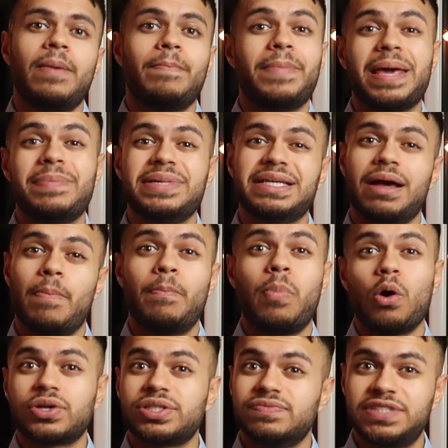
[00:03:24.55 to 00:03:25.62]
maybe a
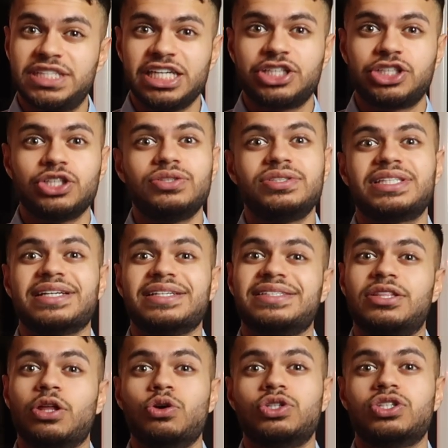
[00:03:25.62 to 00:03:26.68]
box of tissues, as
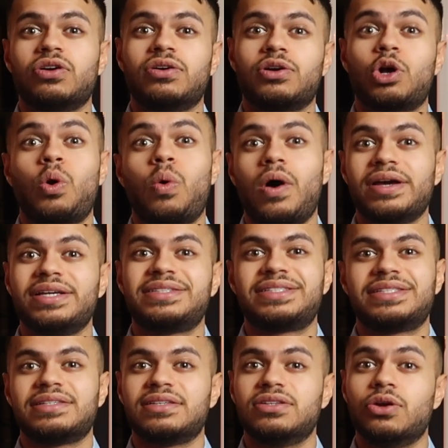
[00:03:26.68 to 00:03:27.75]
those are quite